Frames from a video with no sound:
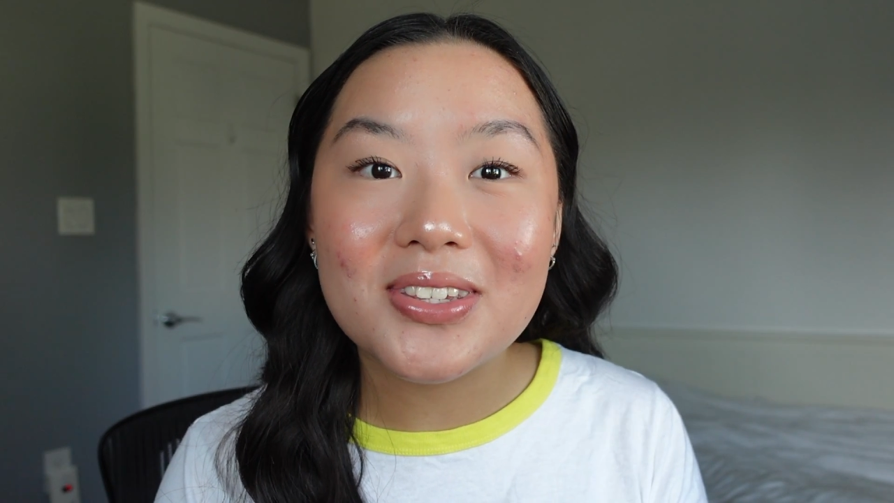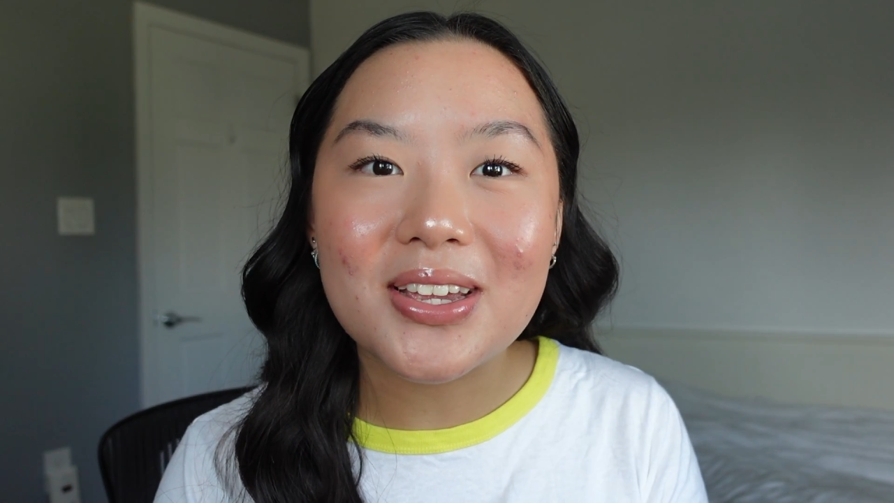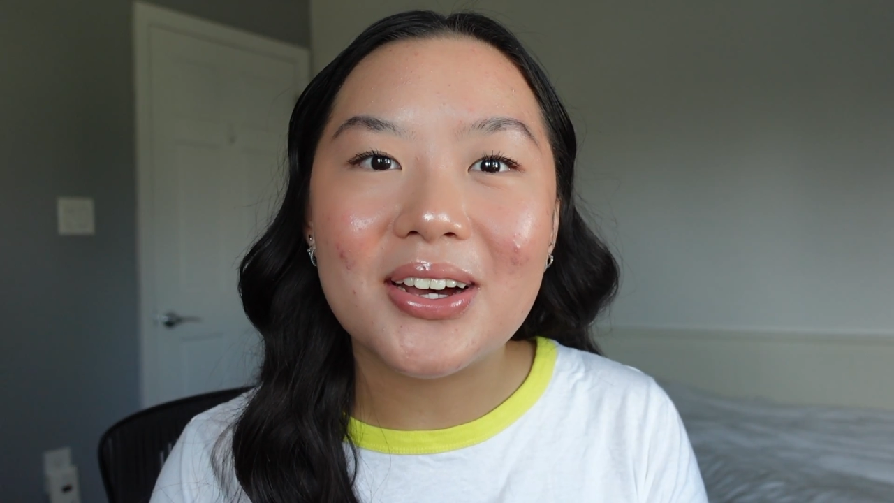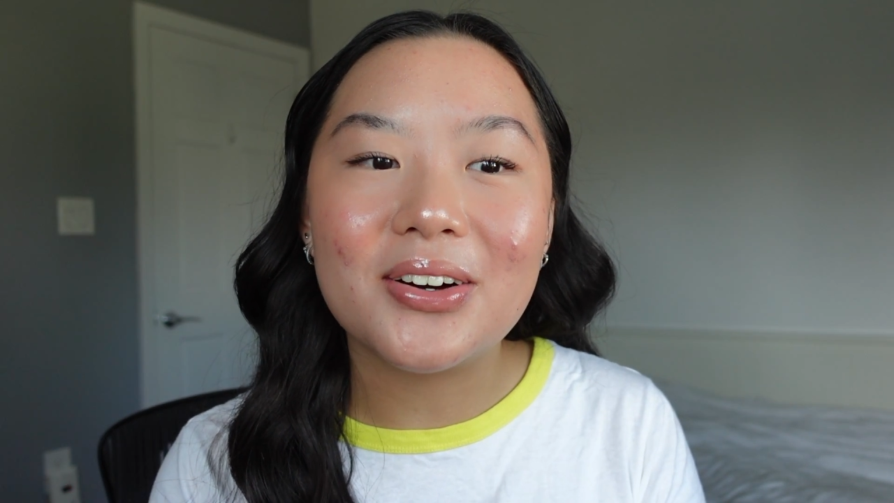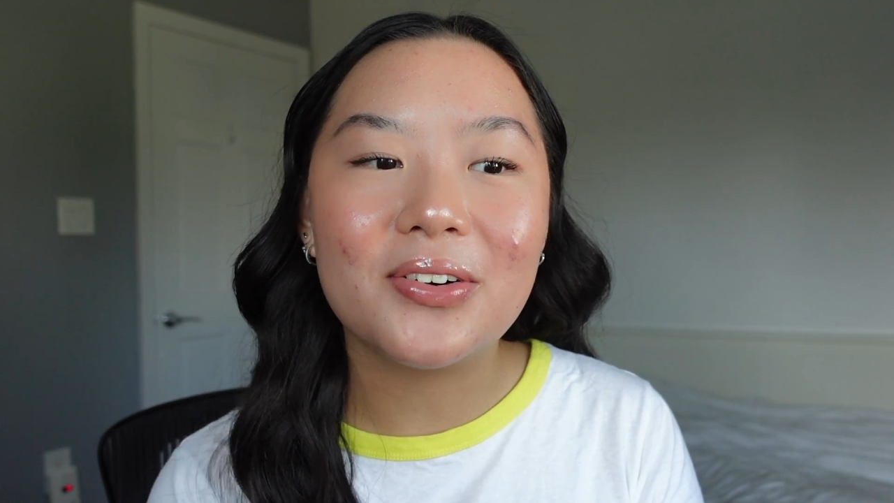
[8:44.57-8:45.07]

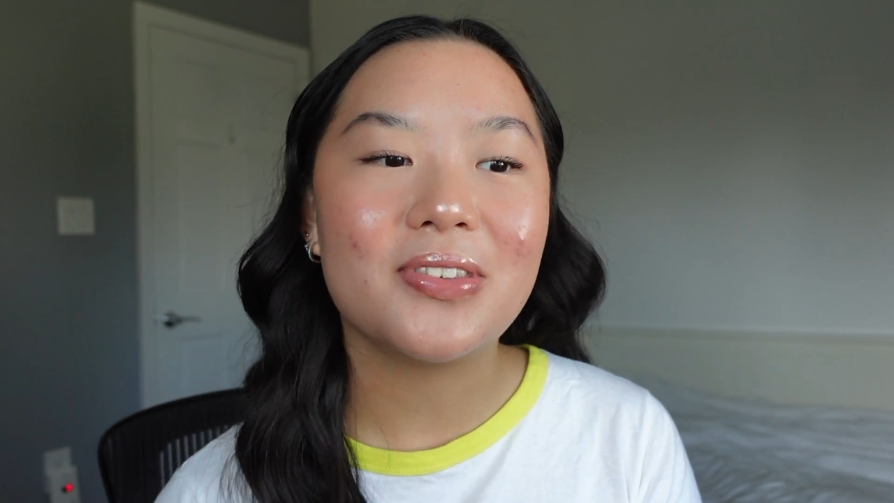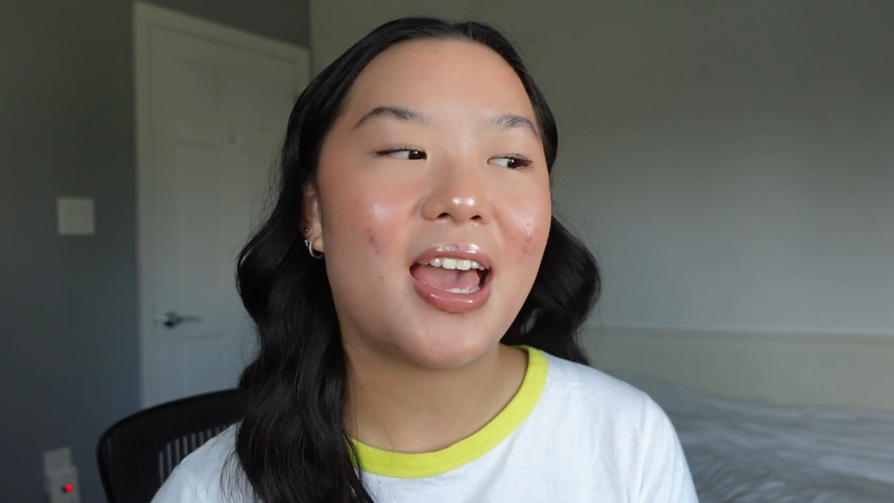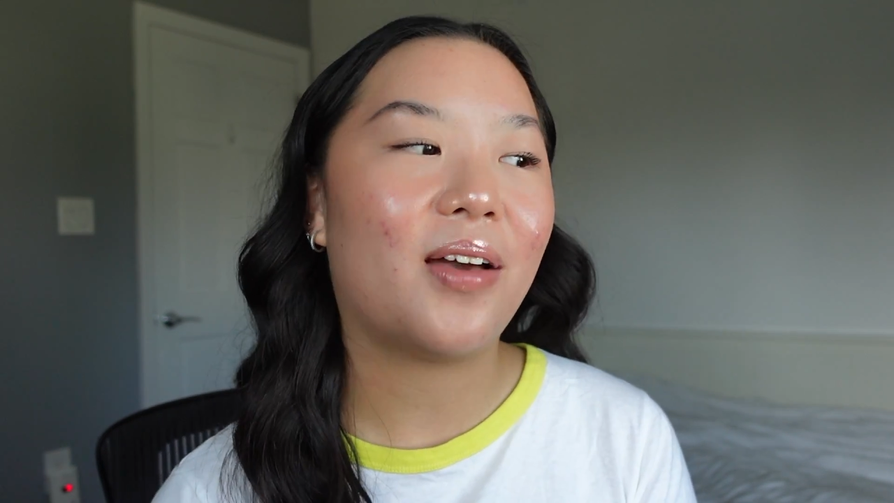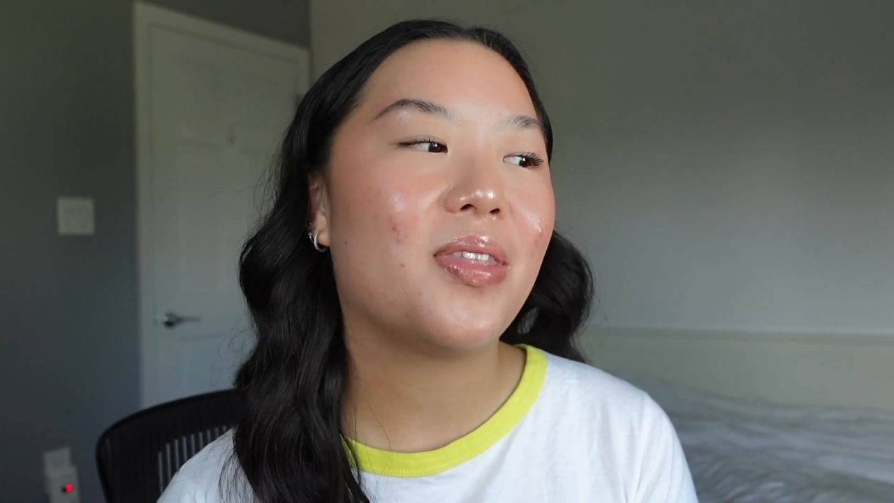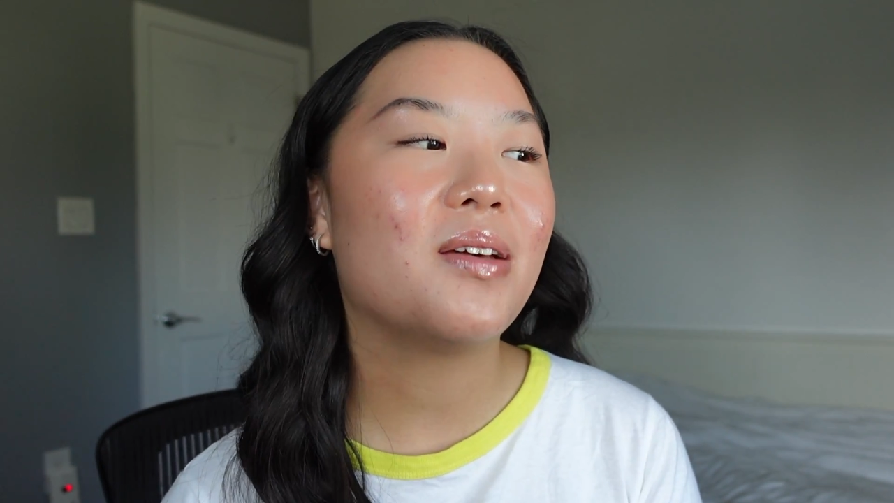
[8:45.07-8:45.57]
So
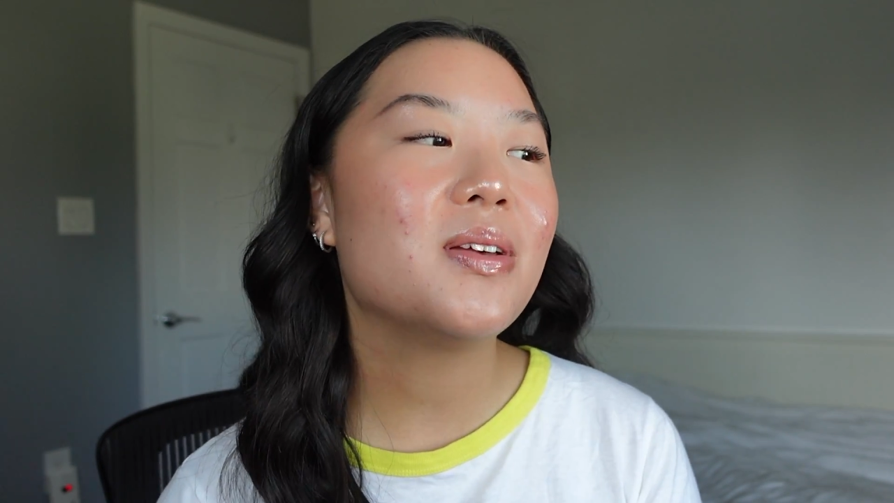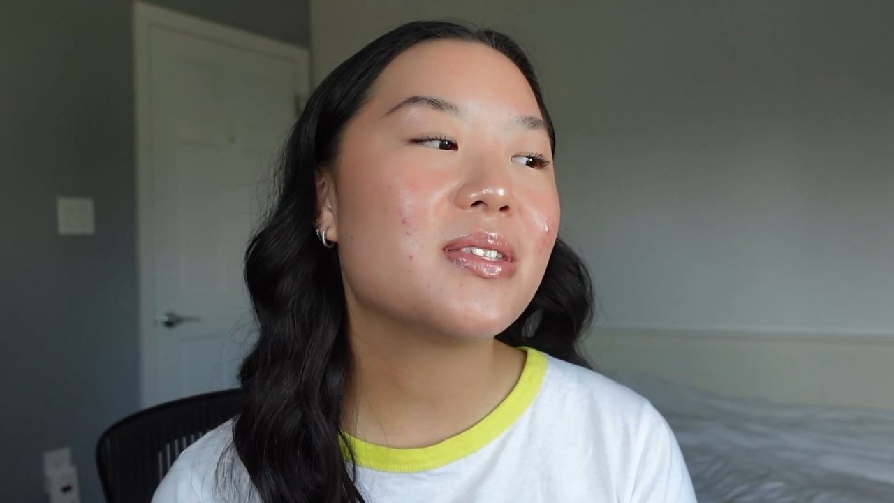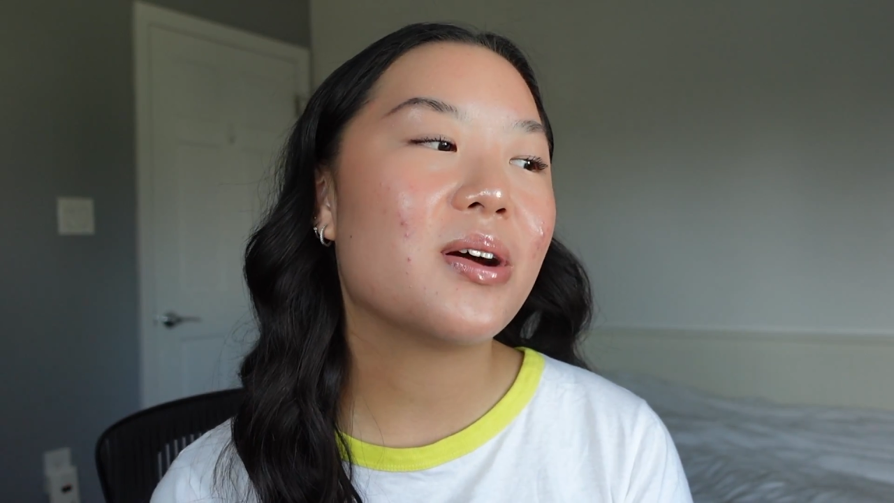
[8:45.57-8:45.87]
yeah, it was